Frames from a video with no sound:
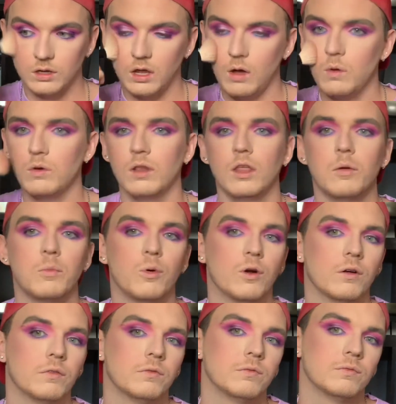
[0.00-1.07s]
I want a little
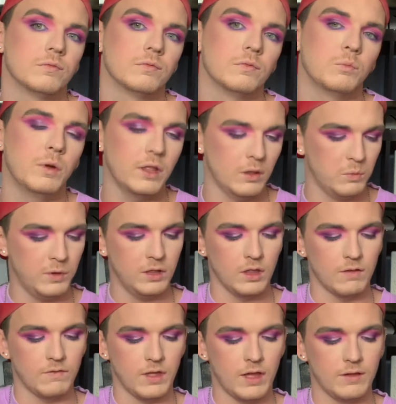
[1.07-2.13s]
more. We
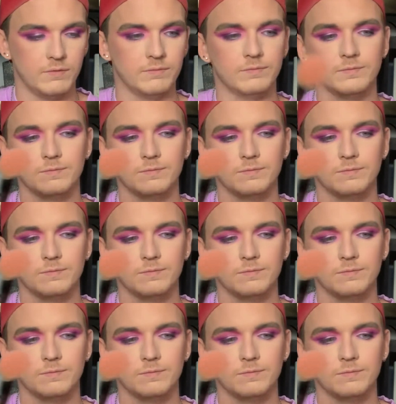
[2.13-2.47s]
love that.